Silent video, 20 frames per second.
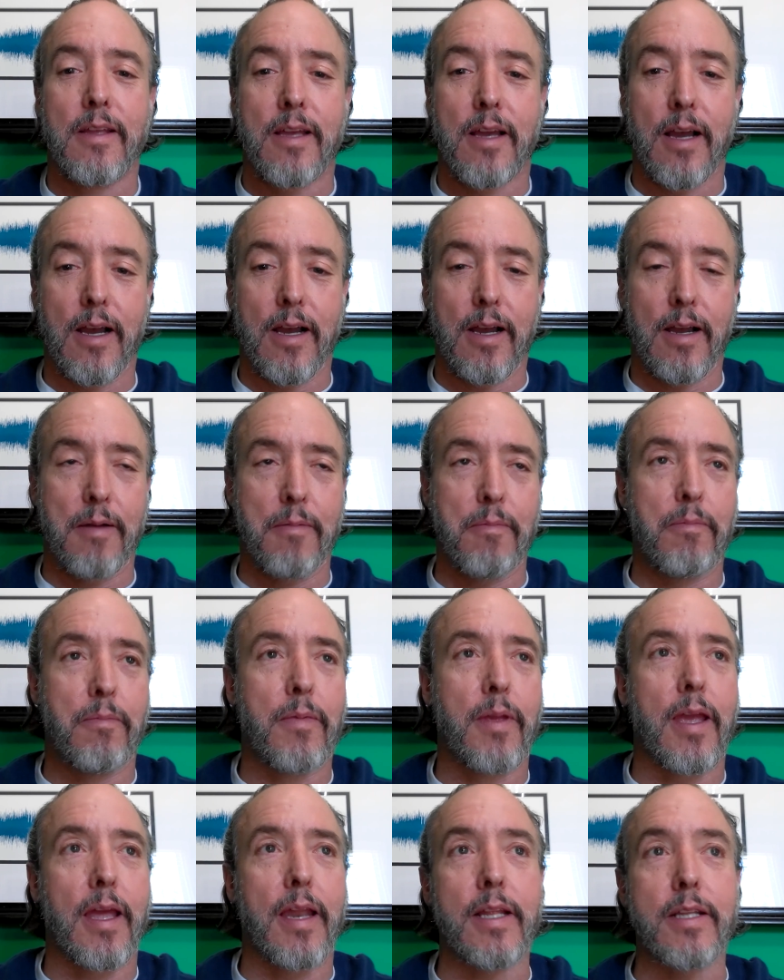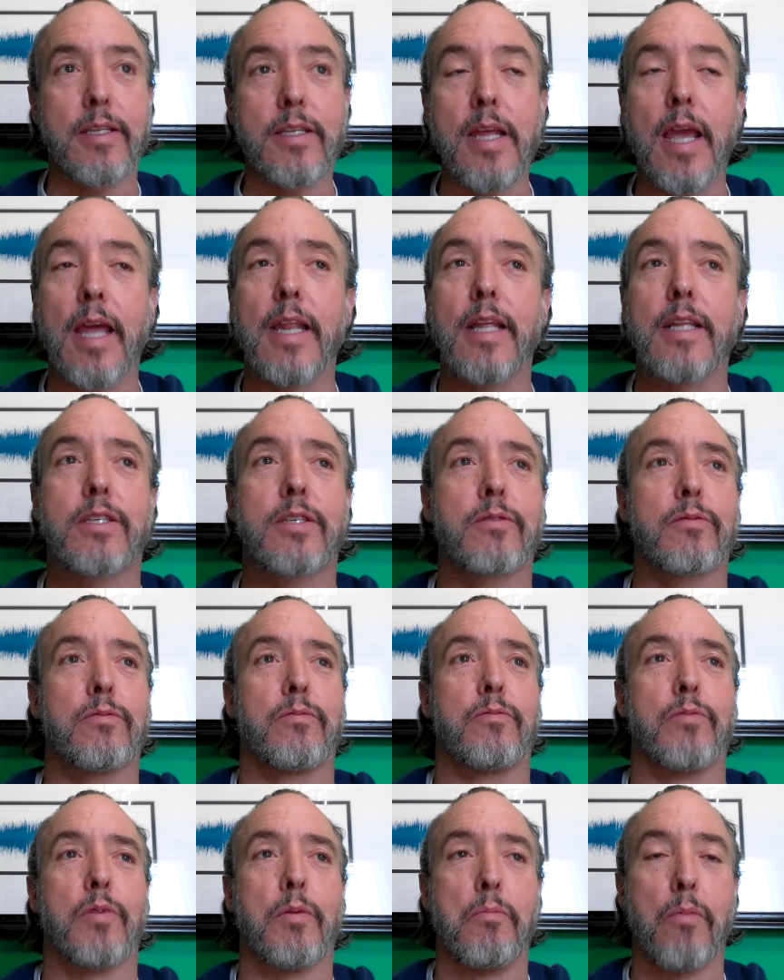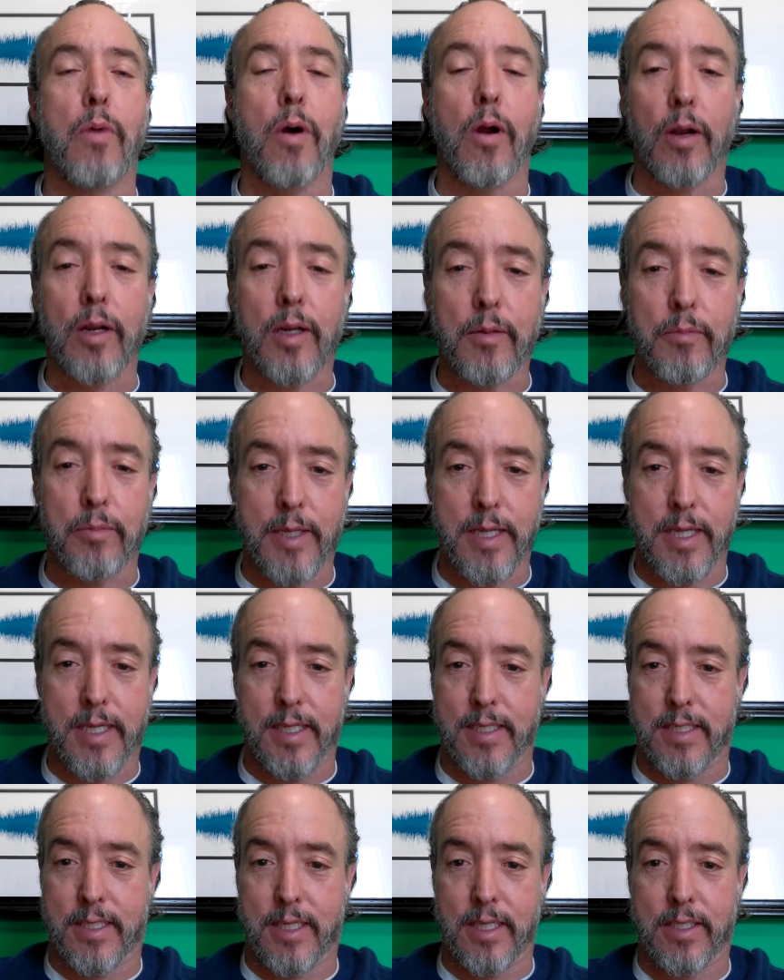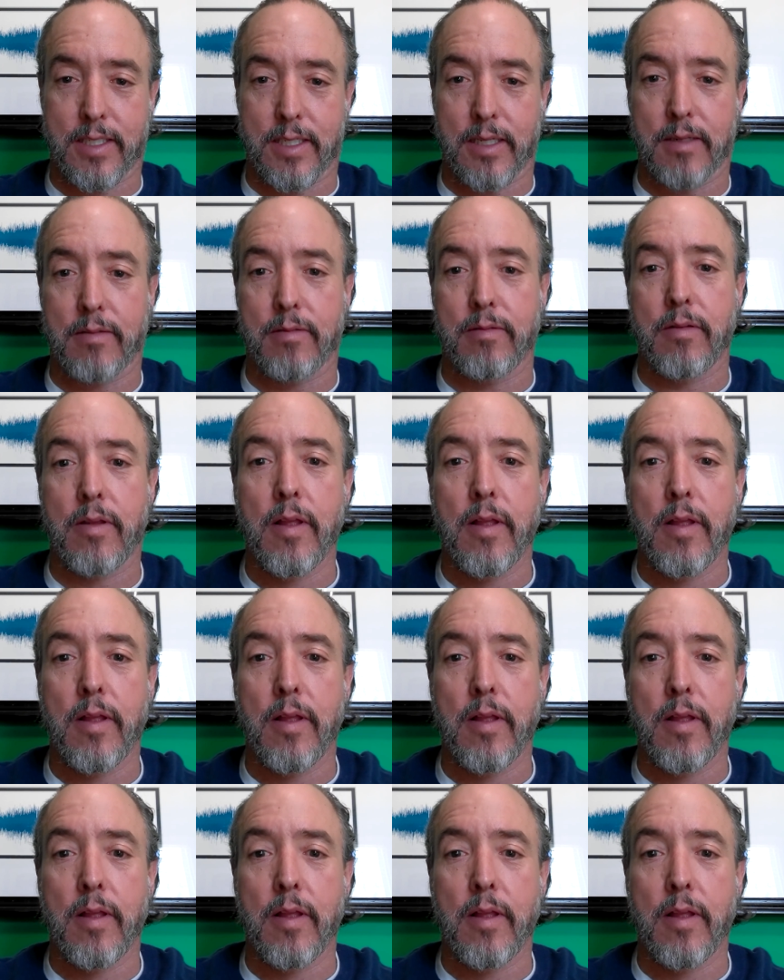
And it's remarkably consistent.